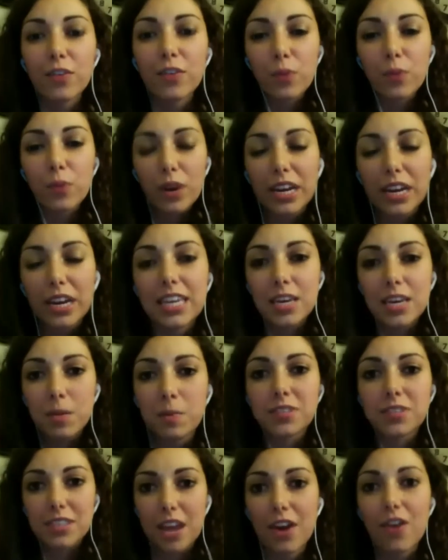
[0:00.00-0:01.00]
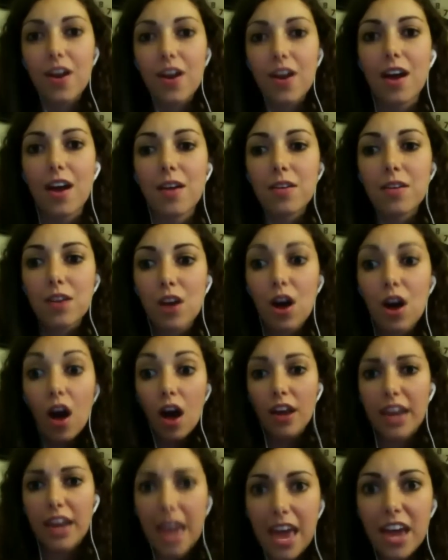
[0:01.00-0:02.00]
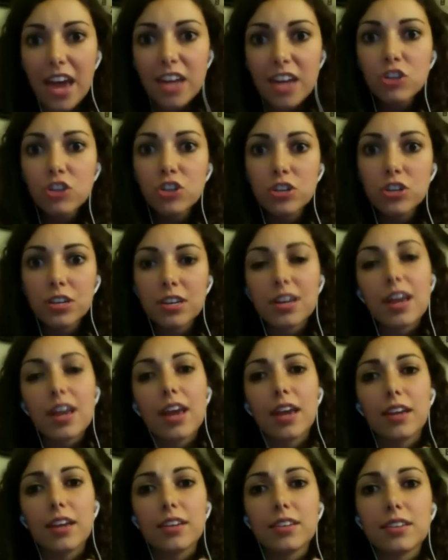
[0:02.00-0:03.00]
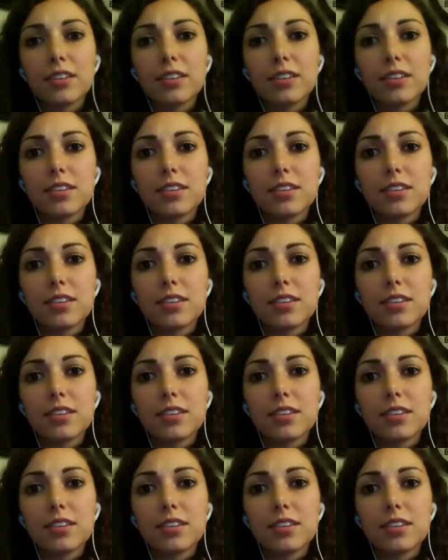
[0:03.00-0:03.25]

of want to keep Sarah on edge, and